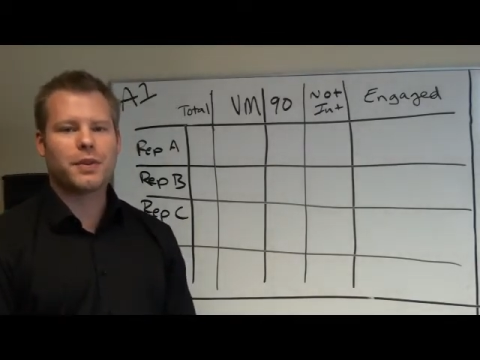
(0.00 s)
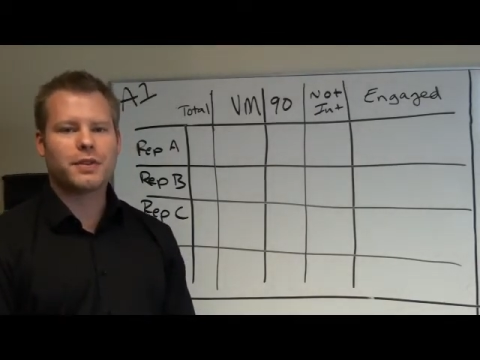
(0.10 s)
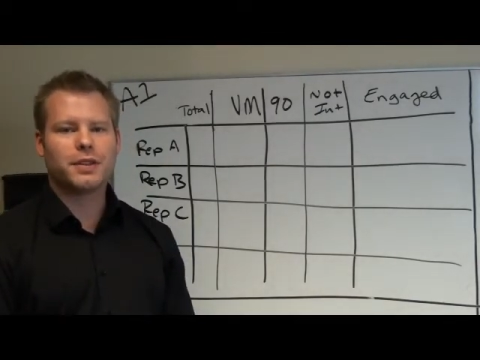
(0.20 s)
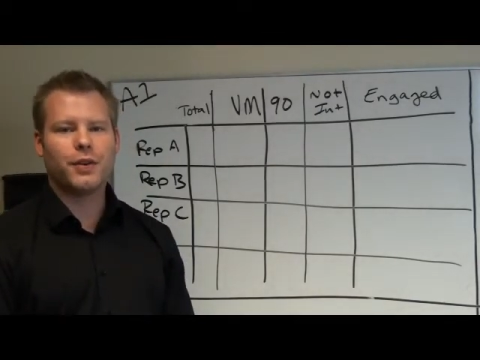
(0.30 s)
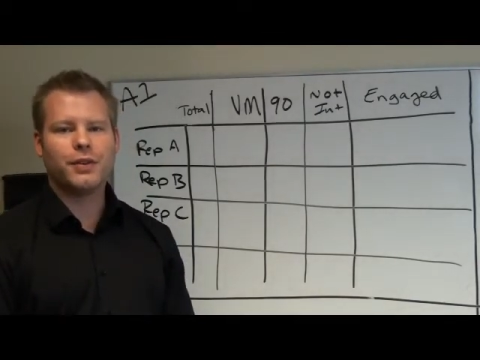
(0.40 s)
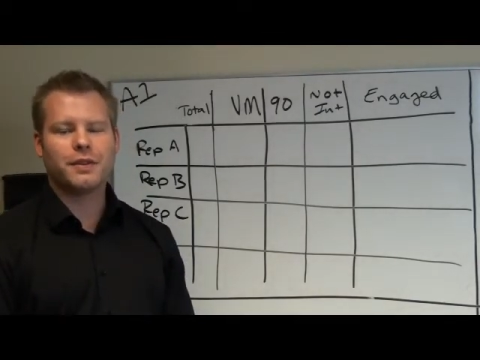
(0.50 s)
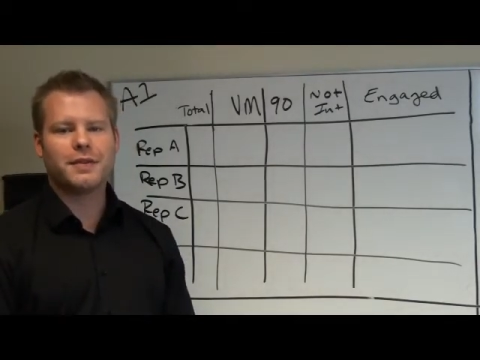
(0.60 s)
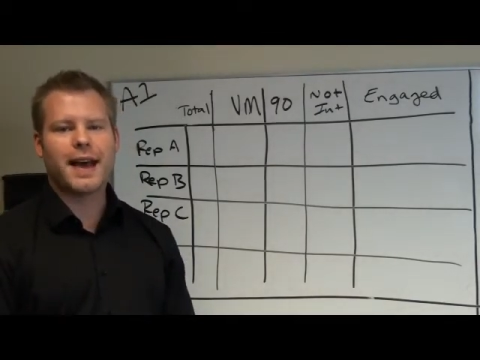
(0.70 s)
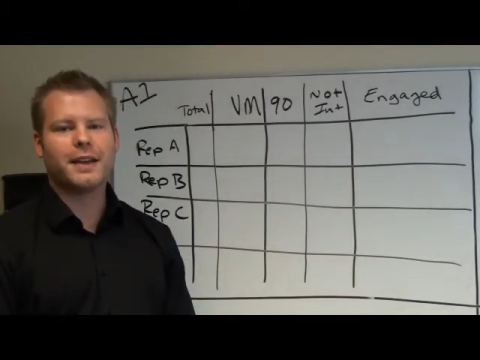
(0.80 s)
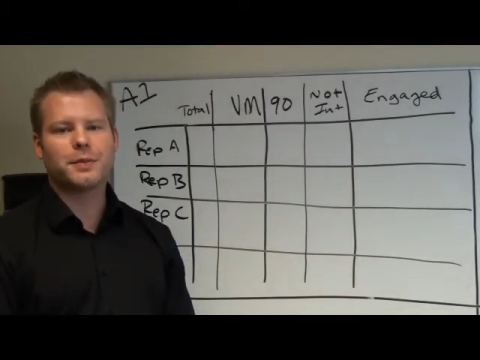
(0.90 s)
a series of
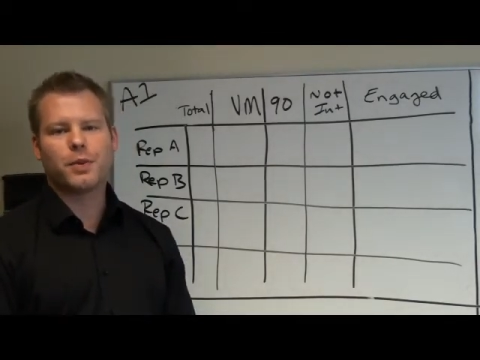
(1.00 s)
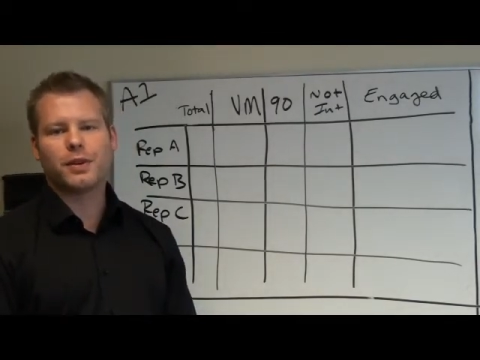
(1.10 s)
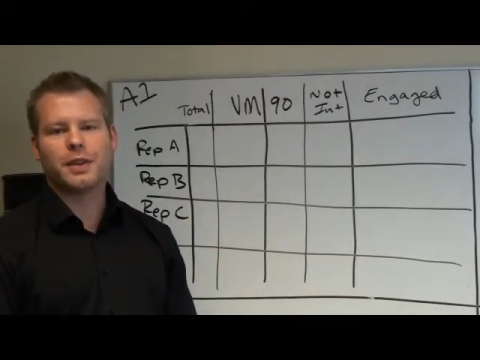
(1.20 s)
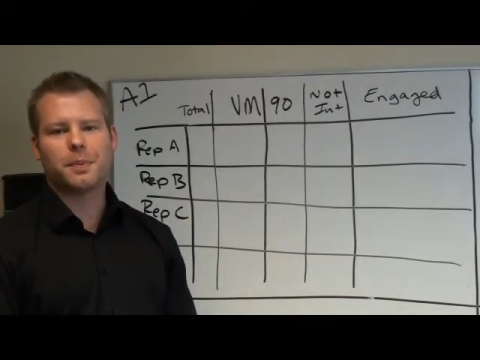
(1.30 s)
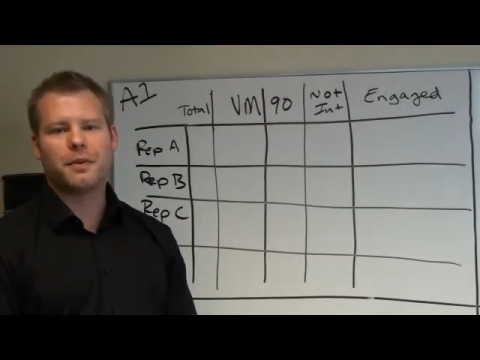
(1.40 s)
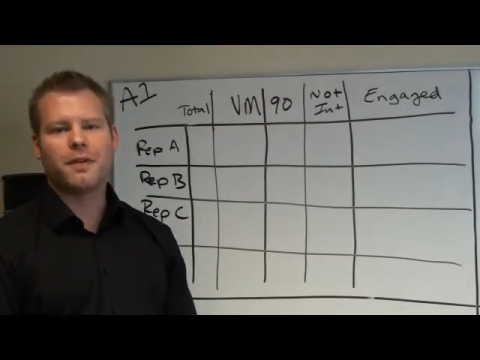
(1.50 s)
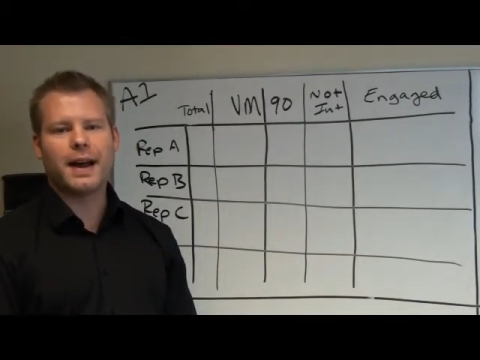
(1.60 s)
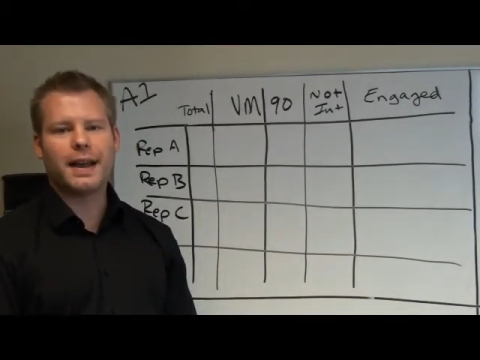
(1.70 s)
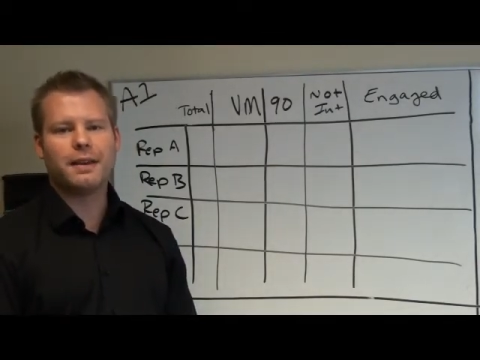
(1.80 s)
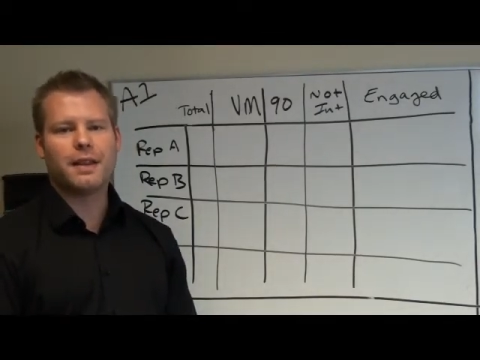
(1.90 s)
dashboards that
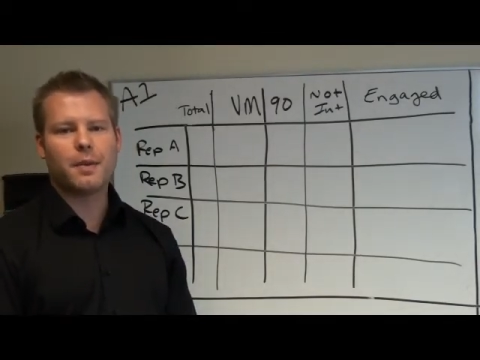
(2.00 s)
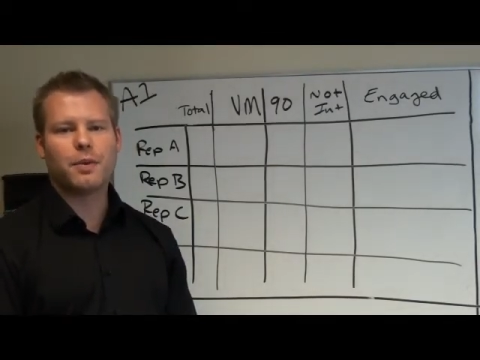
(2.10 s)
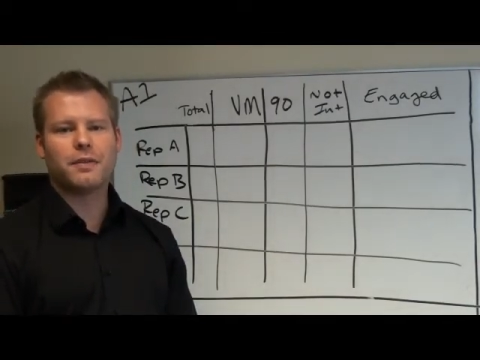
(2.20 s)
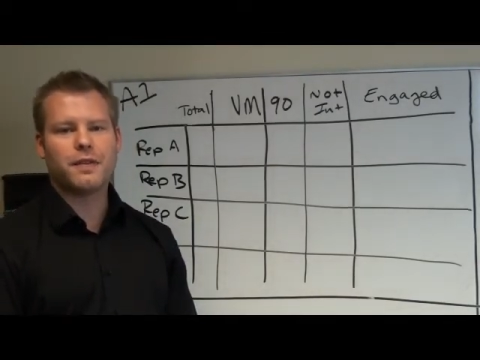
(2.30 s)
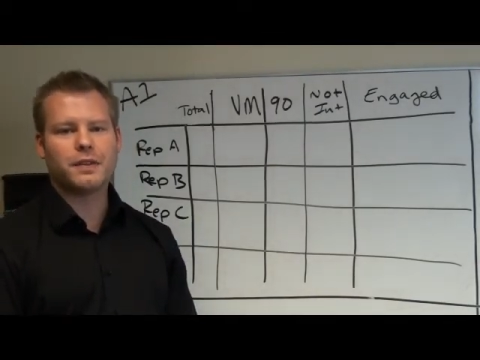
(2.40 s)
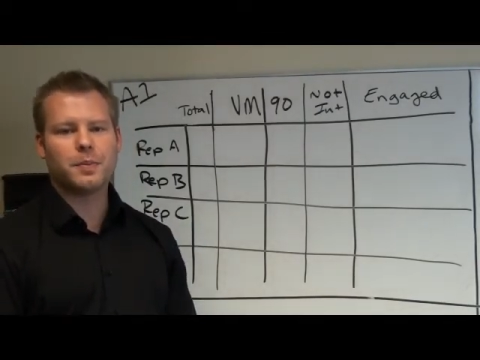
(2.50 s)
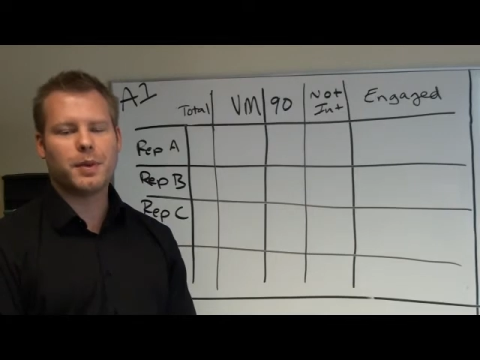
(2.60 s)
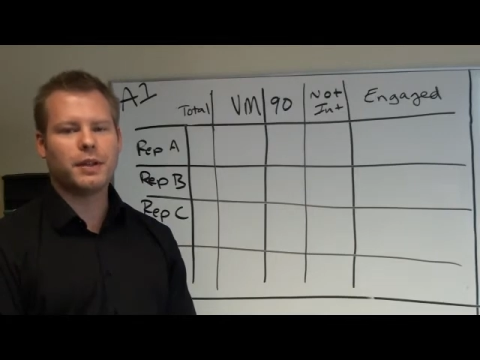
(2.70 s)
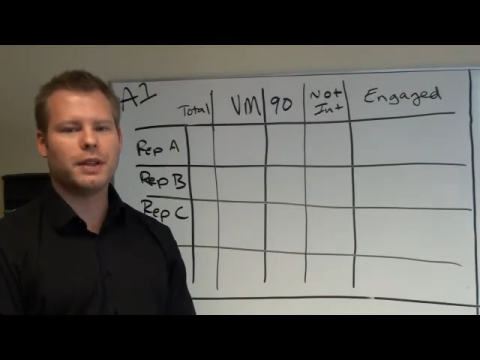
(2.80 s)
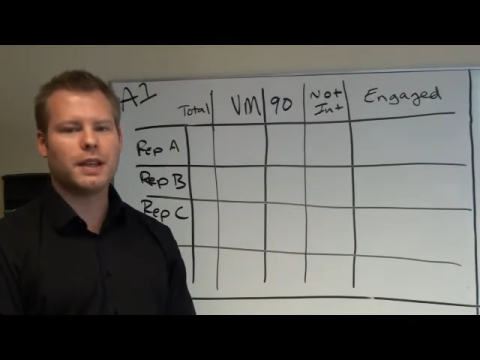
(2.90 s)
provide them with
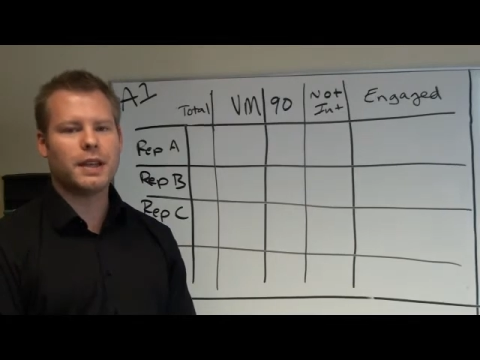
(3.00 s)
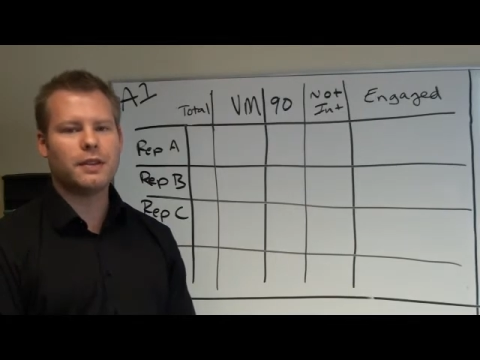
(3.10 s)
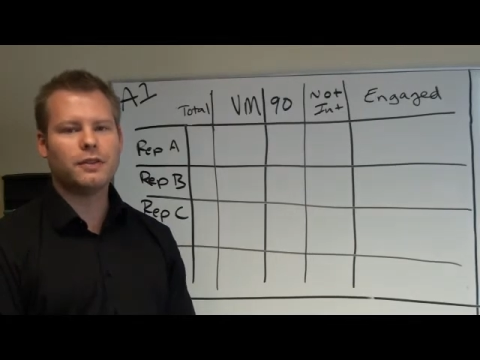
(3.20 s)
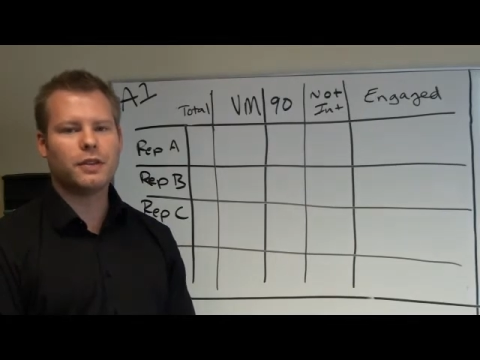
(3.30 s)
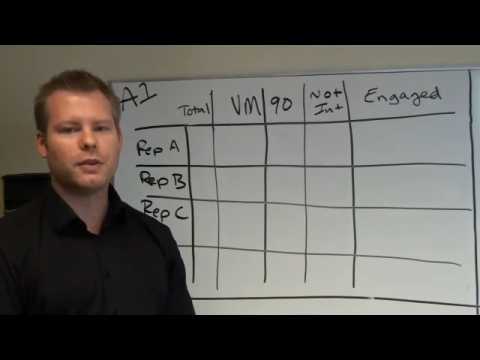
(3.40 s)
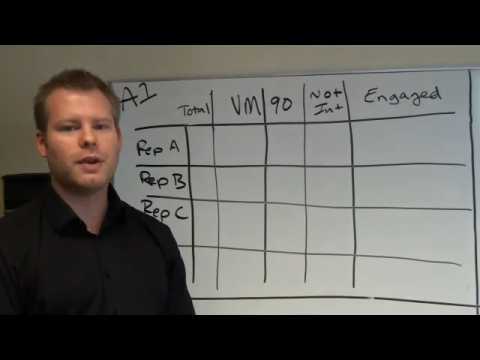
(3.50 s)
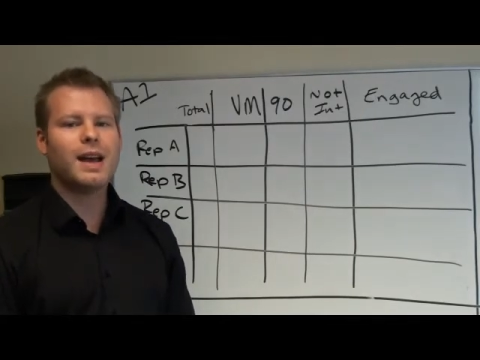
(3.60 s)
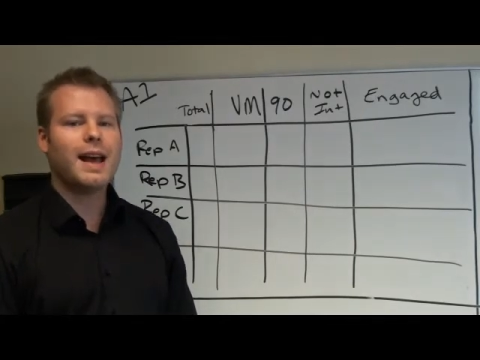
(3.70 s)
visibility into